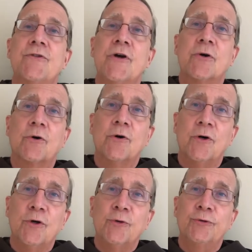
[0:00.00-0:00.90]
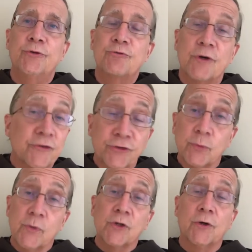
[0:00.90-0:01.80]
they're called to
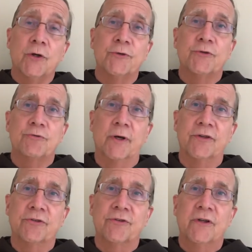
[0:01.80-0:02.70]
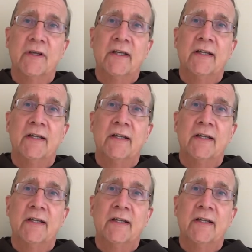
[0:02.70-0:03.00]
trust, and we're called to trust.